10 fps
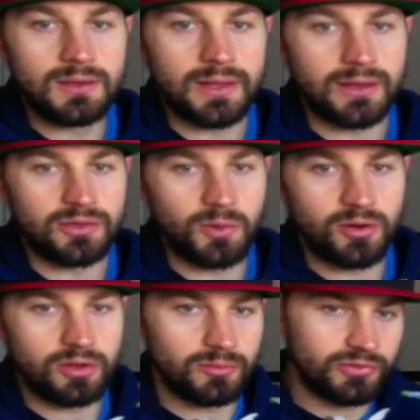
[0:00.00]
Okay, guys,
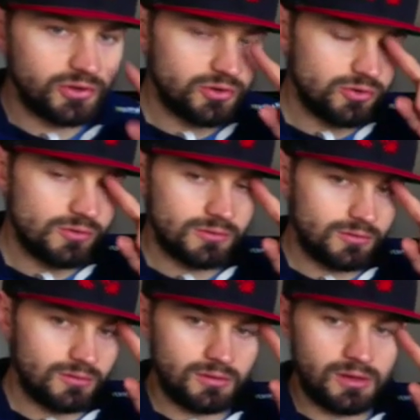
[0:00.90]
welcome to
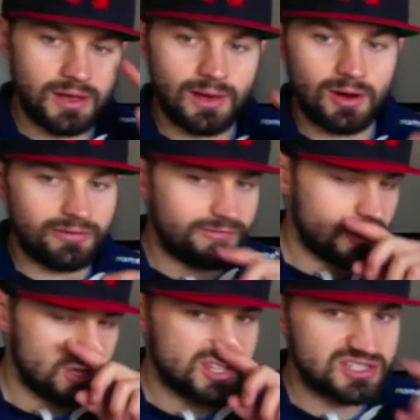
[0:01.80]
our
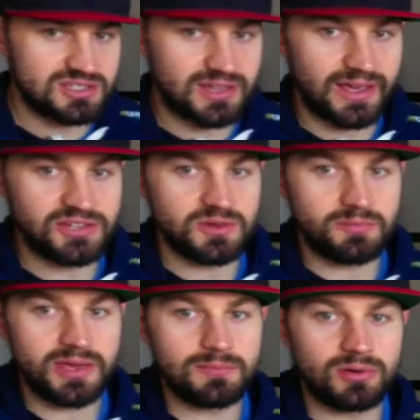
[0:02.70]
first
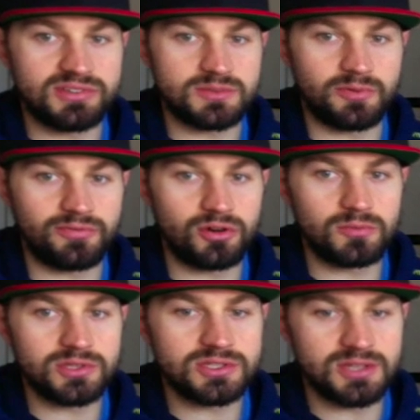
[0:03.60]
HPP Points of
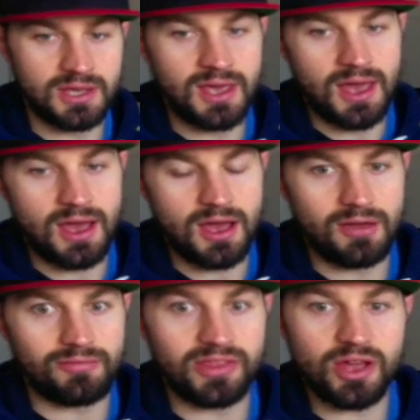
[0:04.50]
Performance
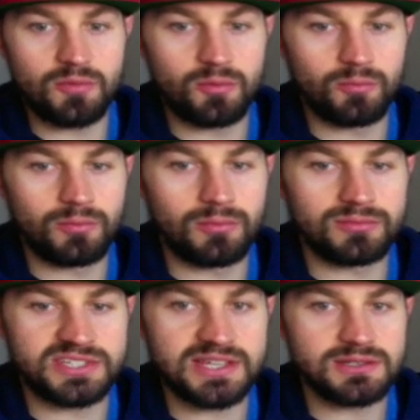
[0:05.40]
for the Open
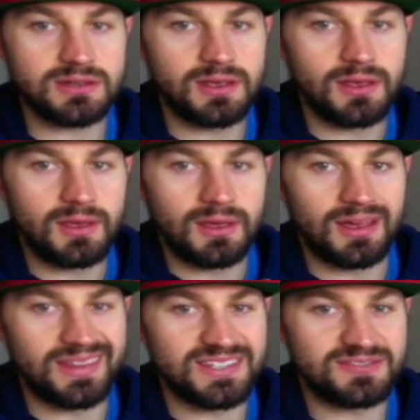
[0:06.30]
season.
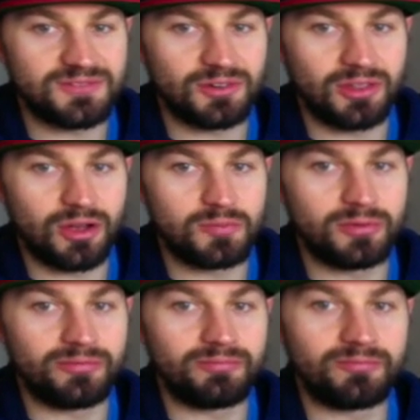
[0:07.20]
This is for the
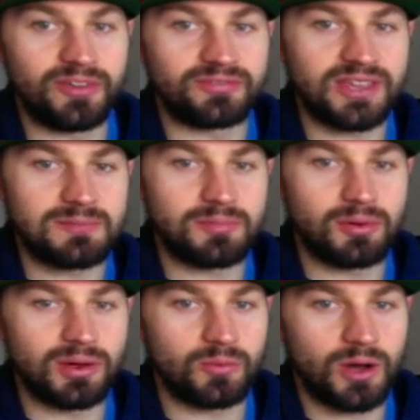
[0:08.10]
Open
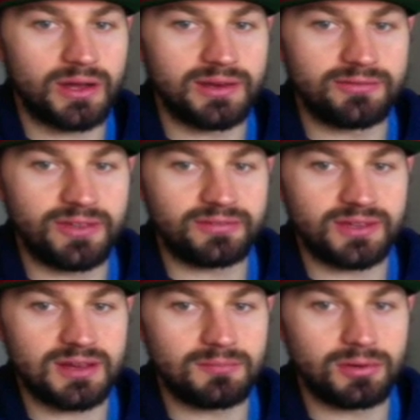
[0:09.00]
15.1 and
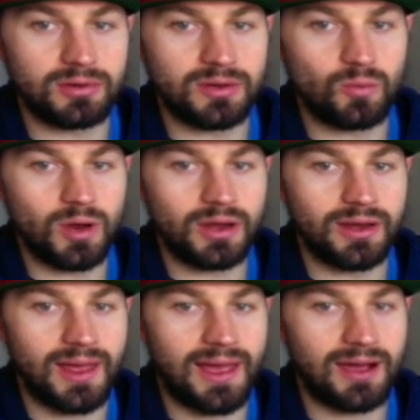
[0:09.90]
15.1
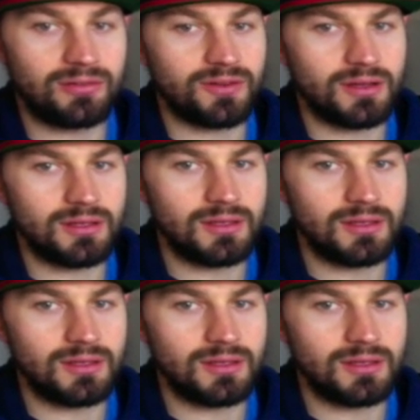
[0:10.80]
Alpha.